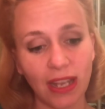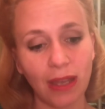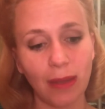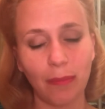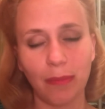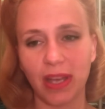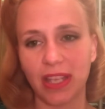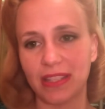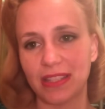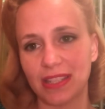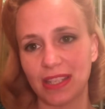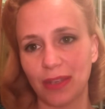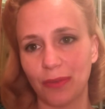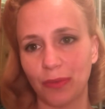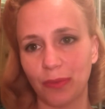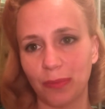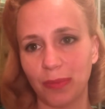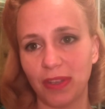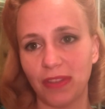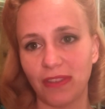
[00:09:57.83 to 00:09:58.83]
months, it
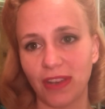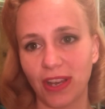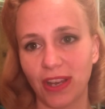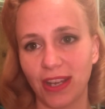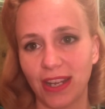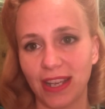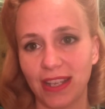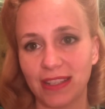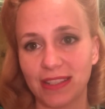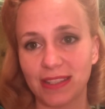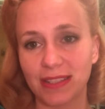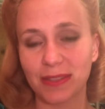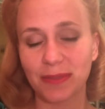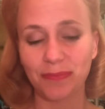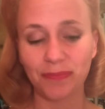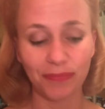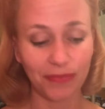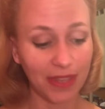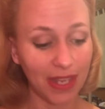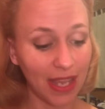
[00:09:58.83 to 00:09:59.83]
will be very nice.
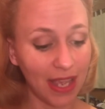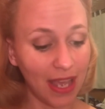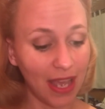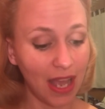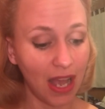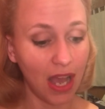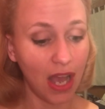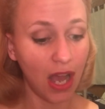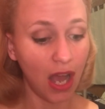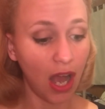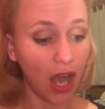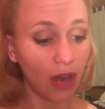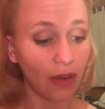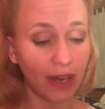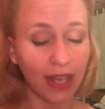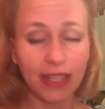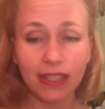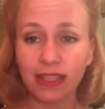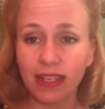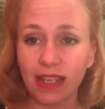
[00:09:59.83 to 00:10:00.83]
All
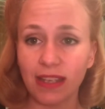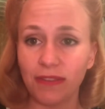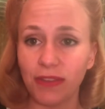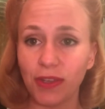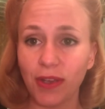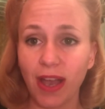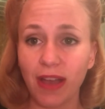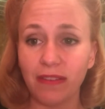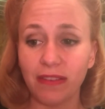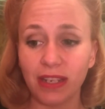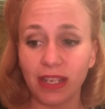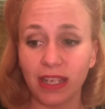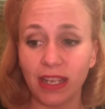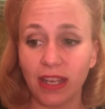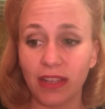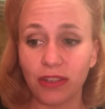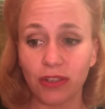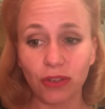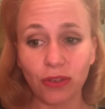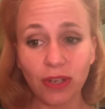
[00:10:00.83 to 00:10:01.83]
right, if you have any
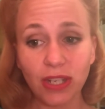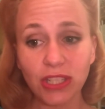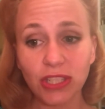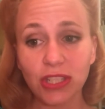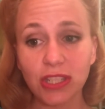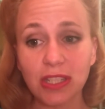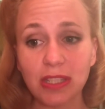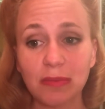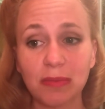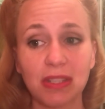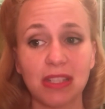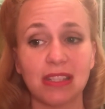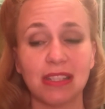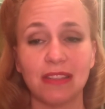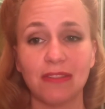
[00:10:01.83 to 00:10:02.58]
other questions, please